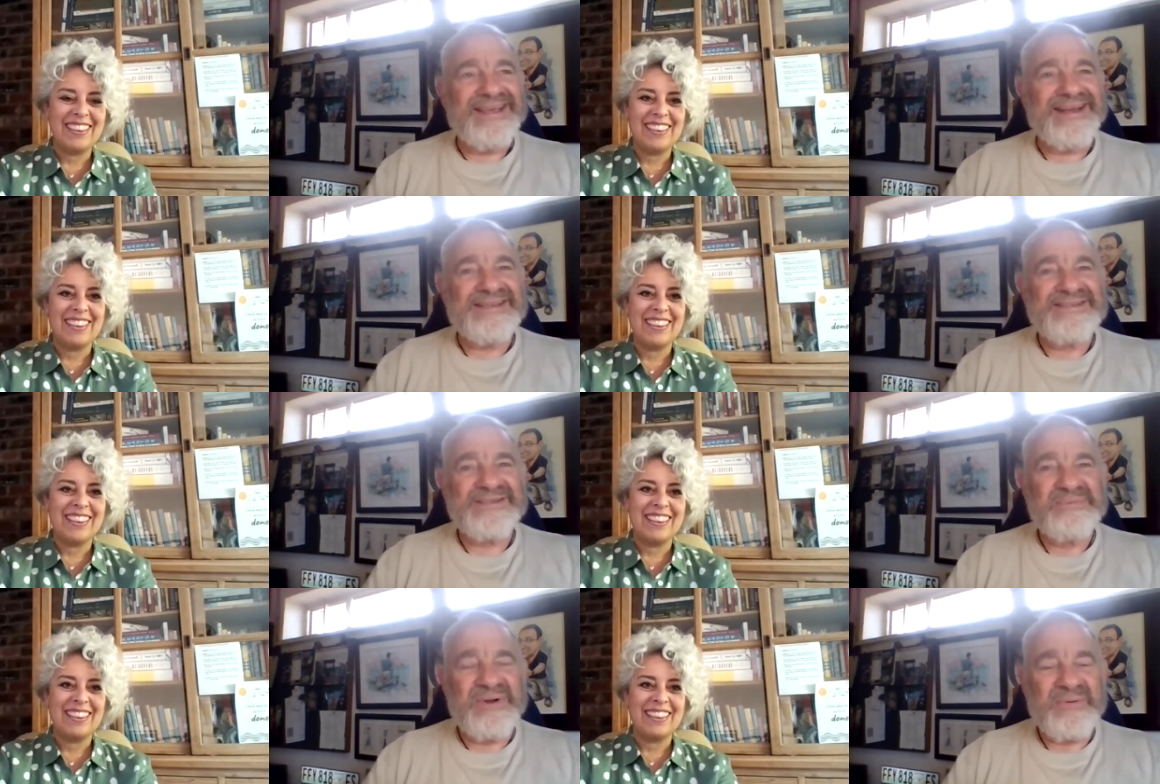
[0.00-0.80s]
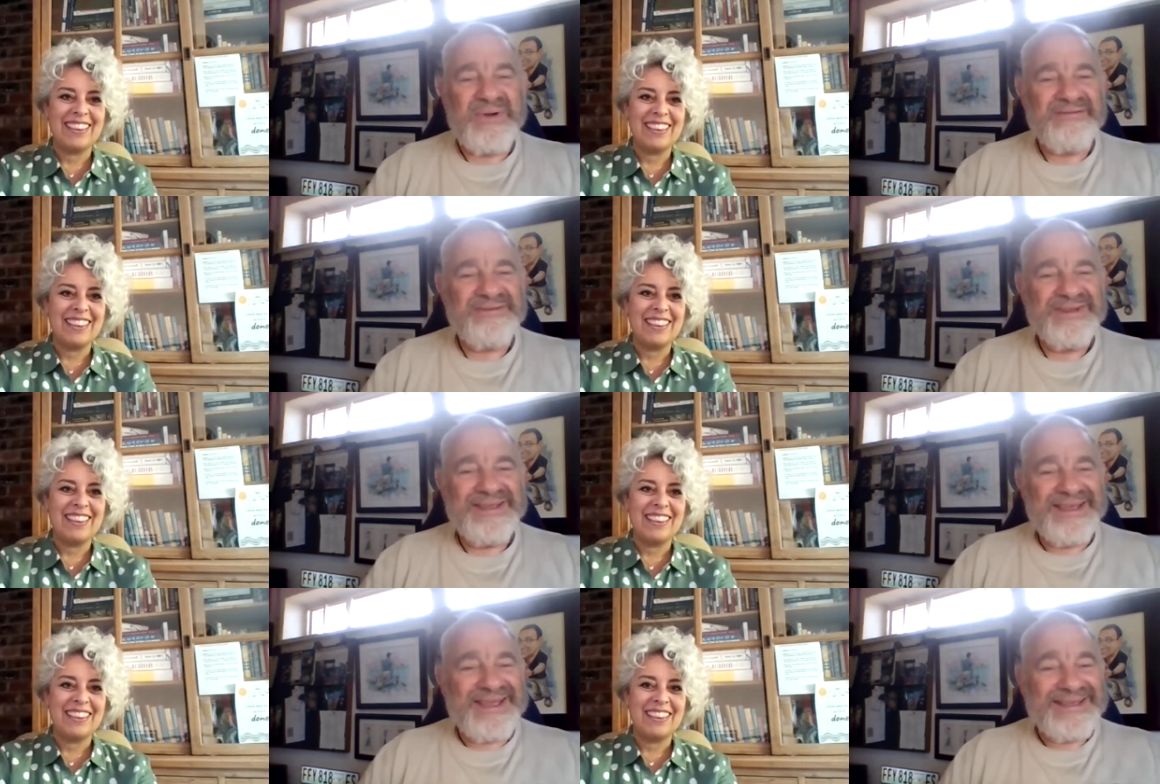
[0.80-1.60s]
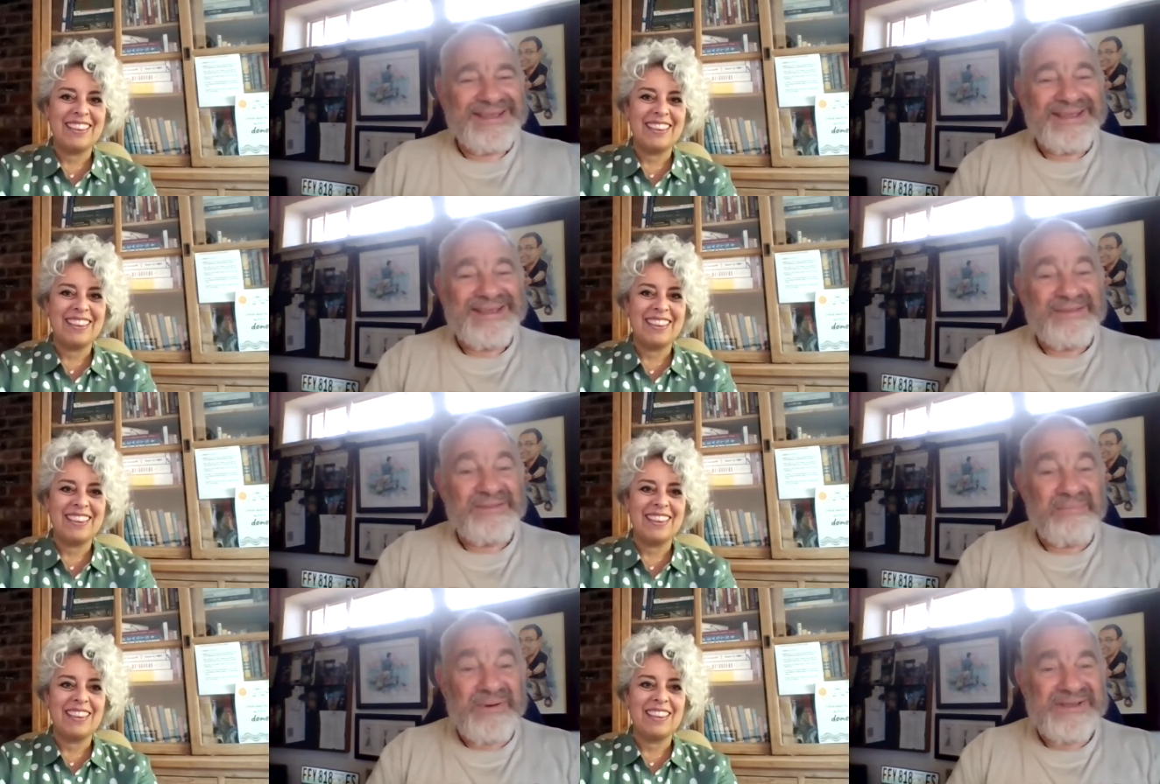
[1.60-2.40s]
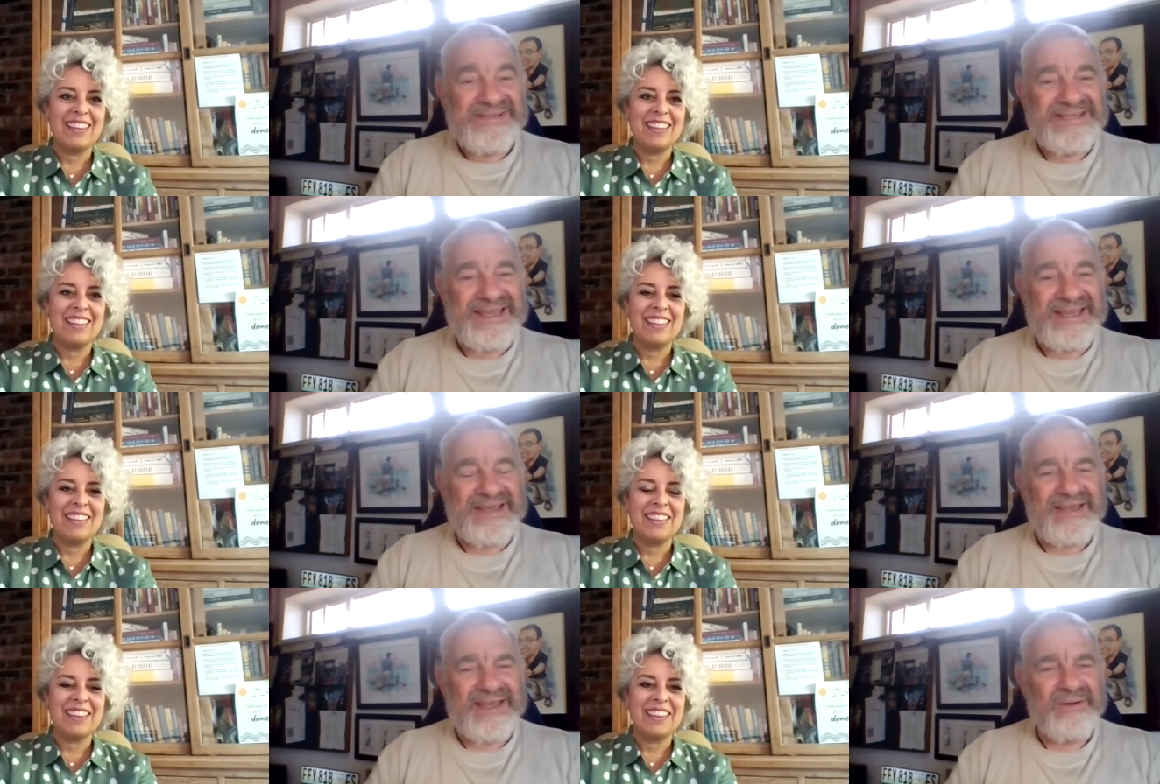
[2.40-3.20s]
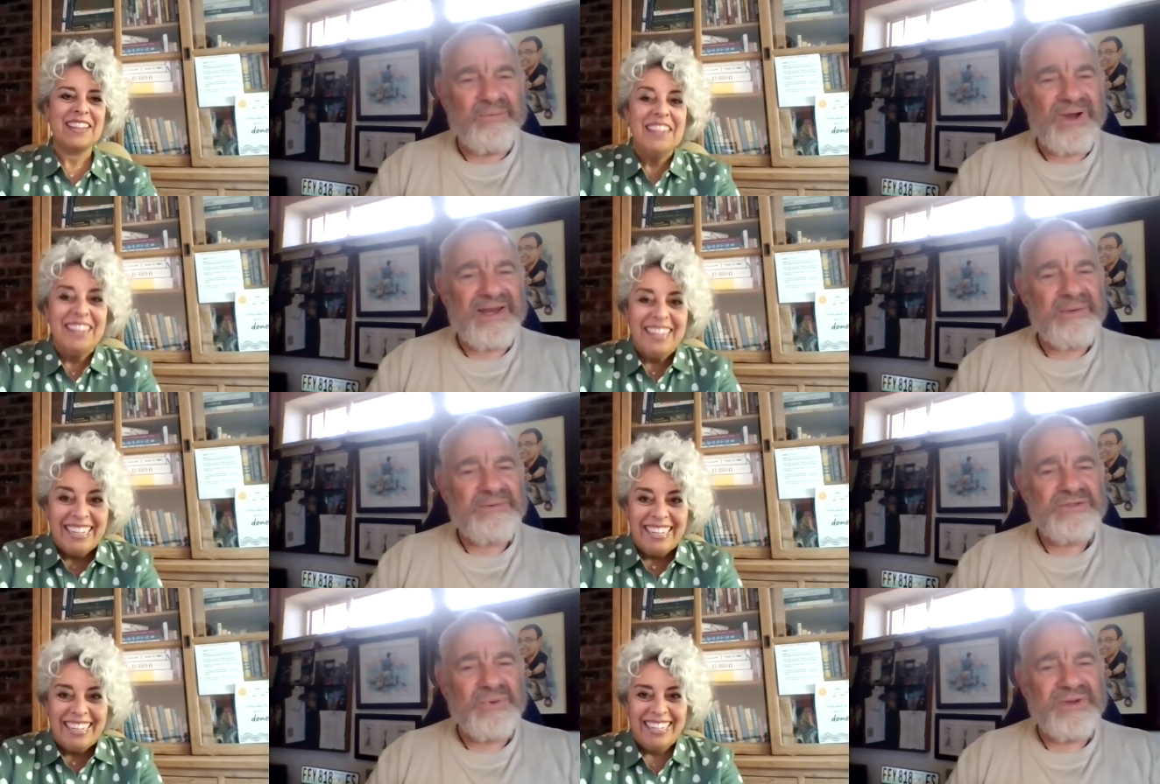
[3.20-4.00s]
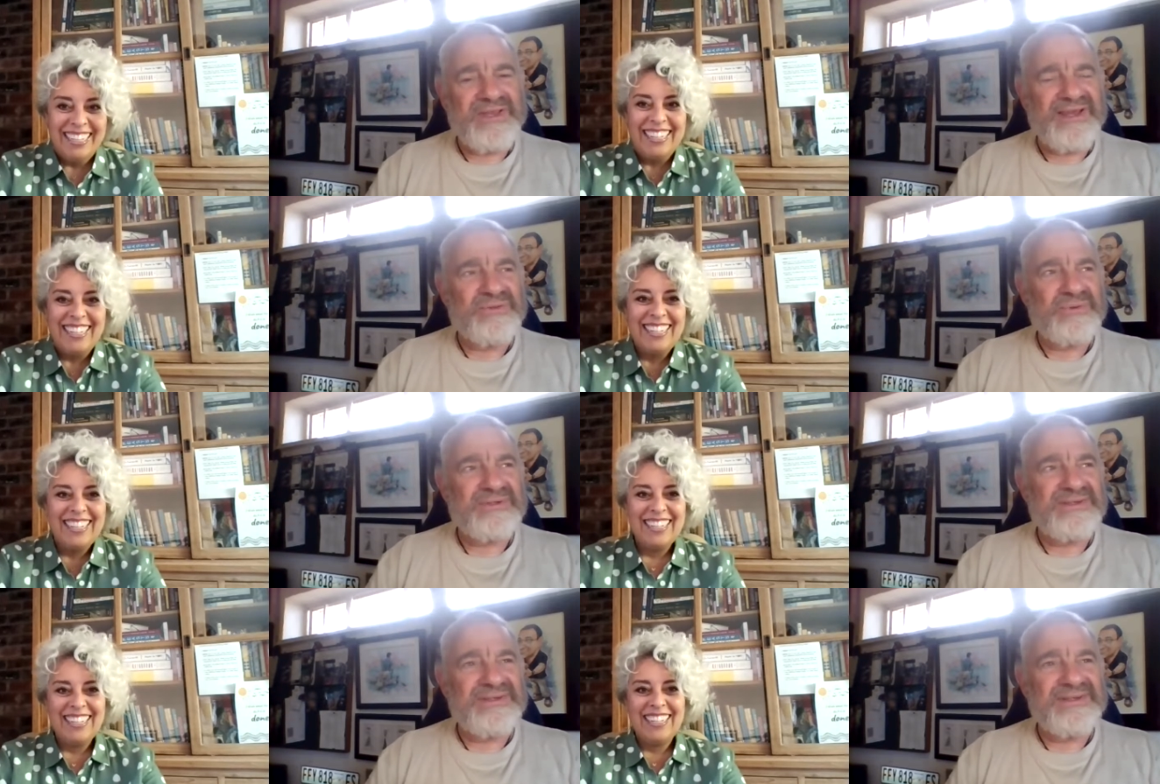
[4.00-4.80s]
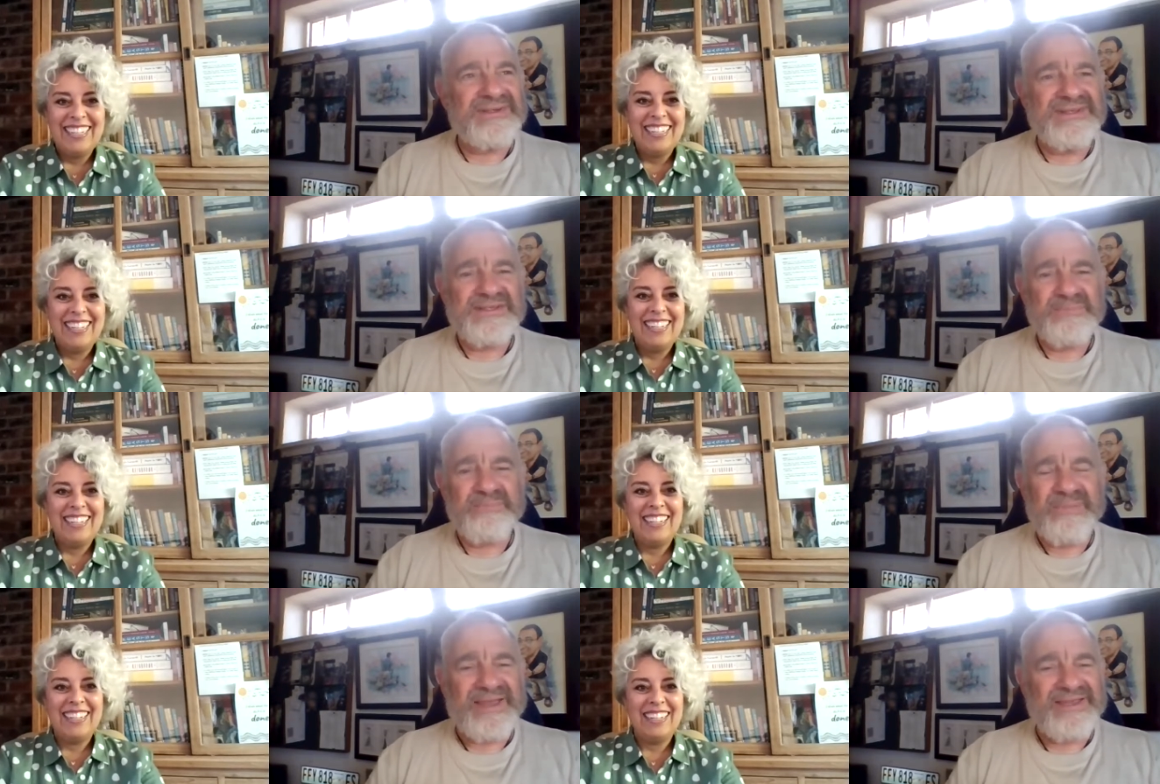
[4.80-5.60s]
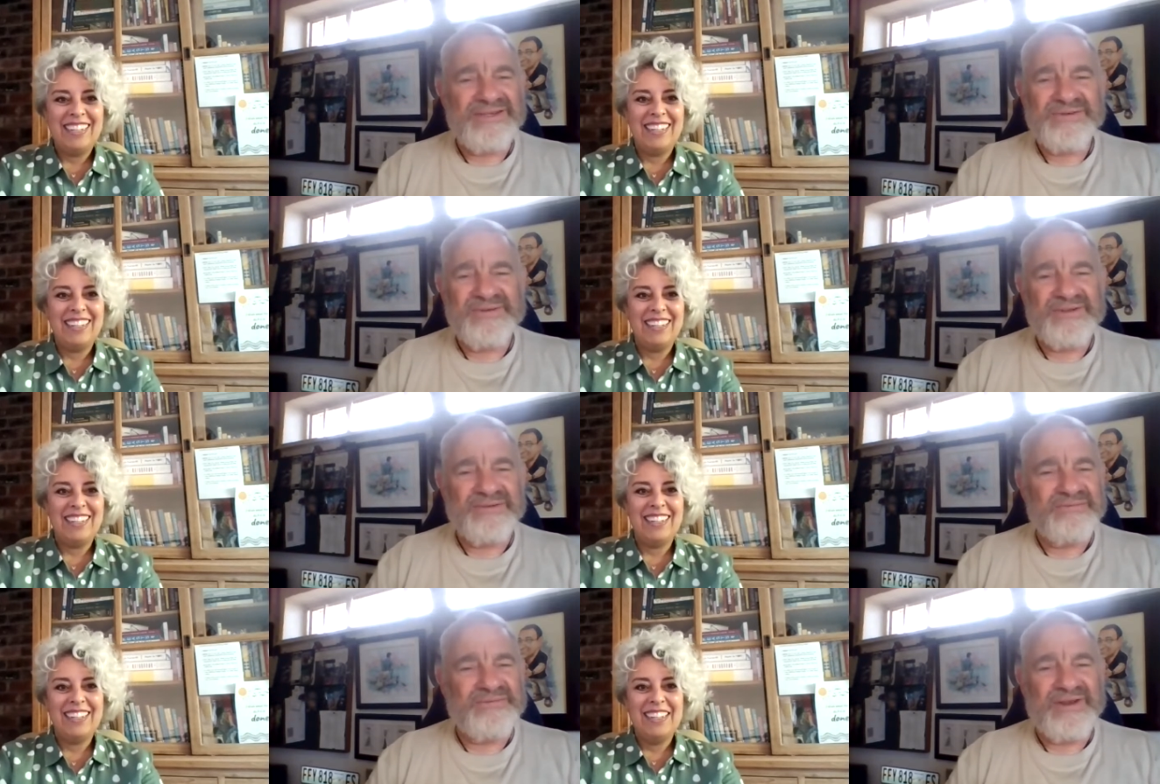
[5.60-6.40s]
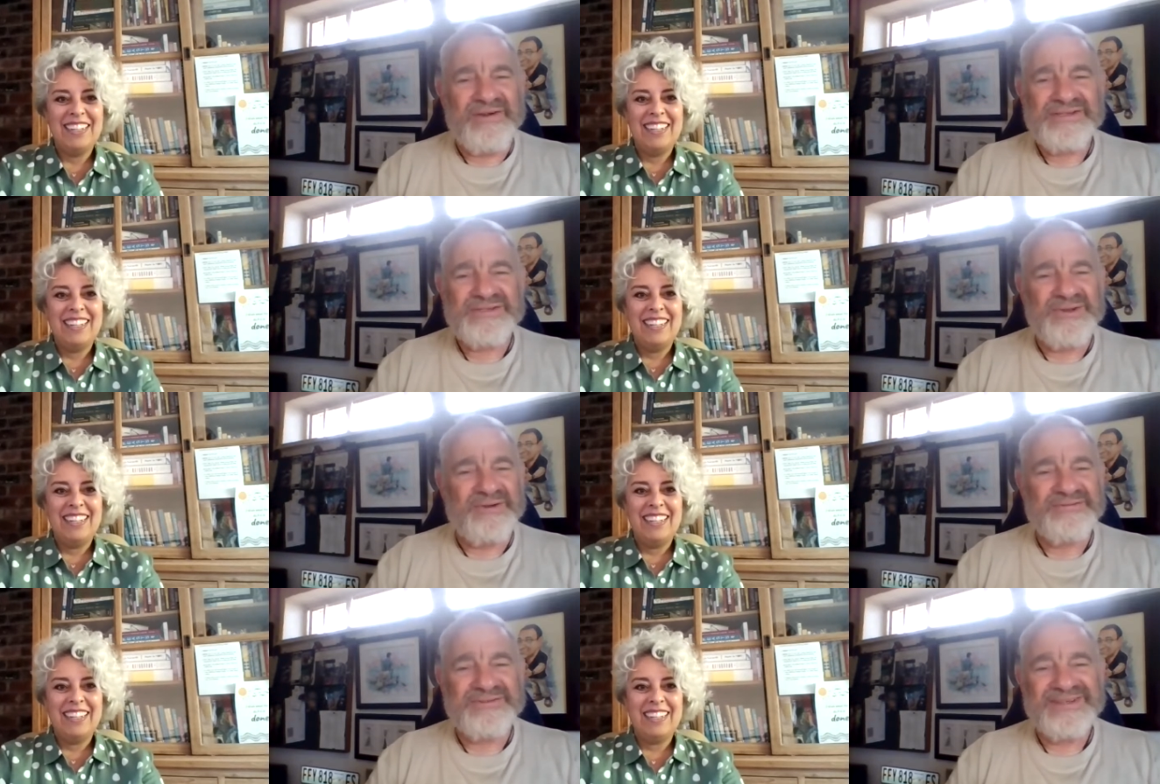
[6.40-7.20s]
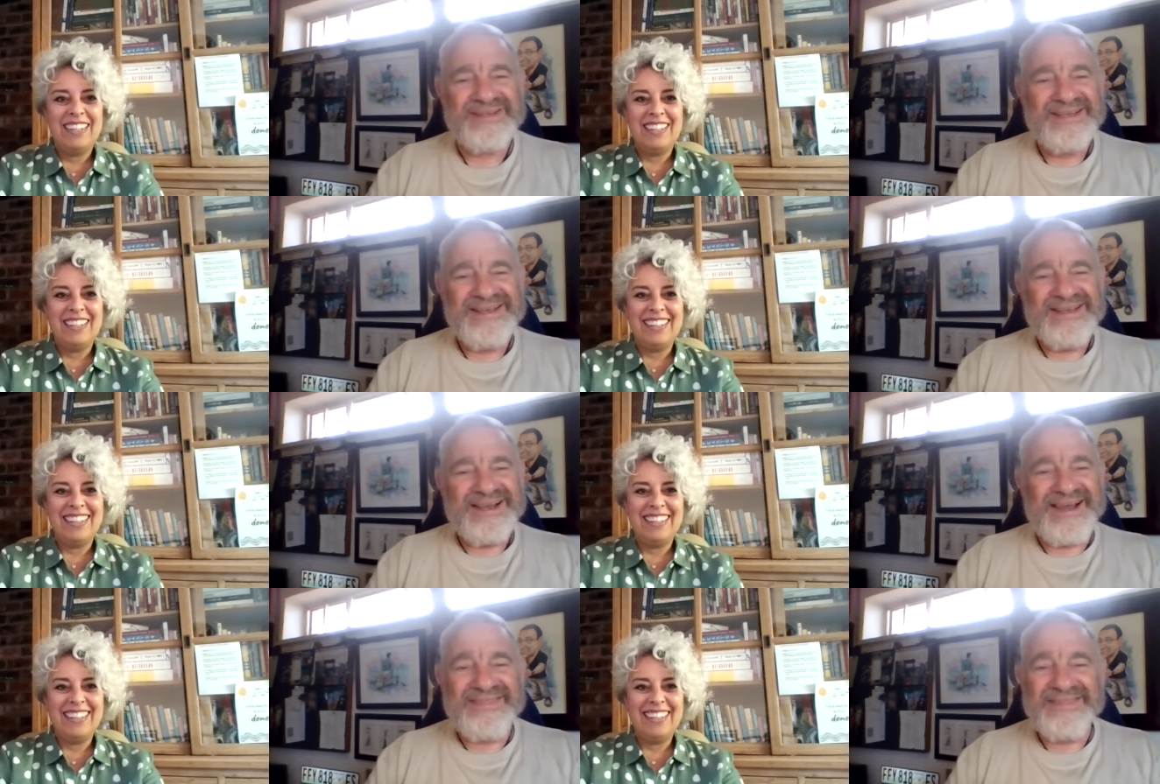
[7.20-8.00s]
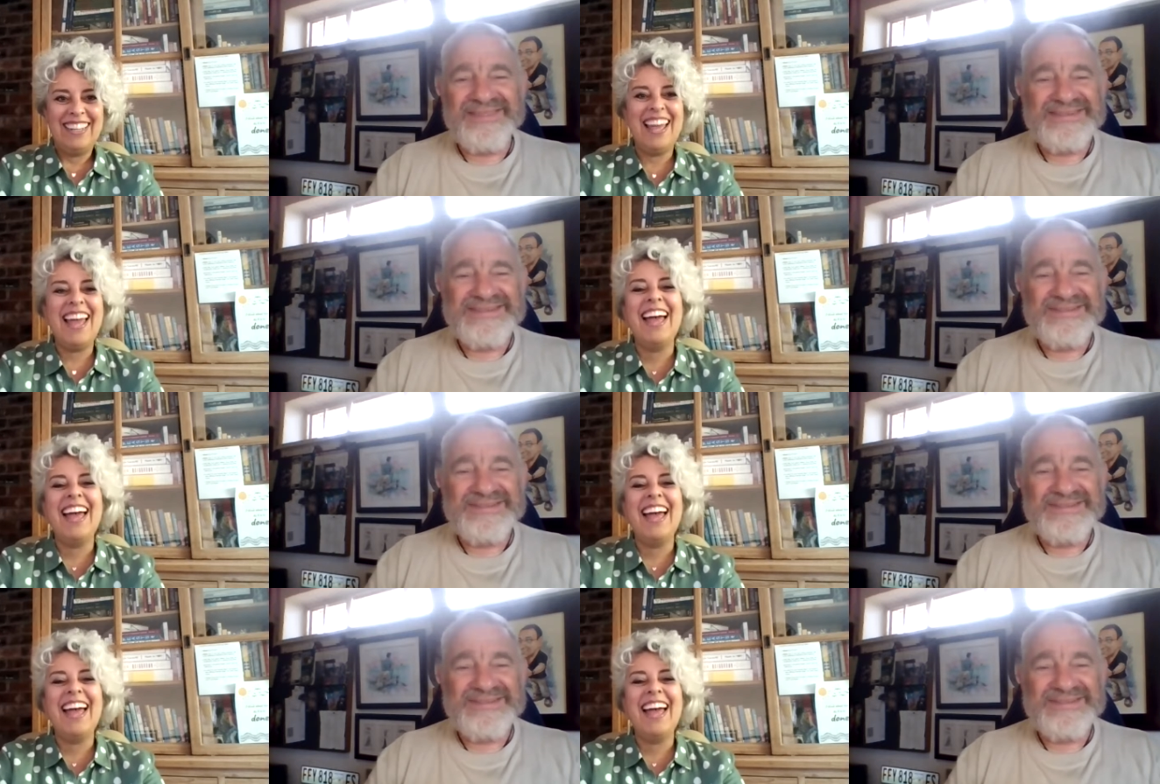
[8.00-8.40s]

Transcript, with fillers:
Speaker 1: And I said to my wife, The book is here. And while I was talking, I thought, This package feels very soft. This,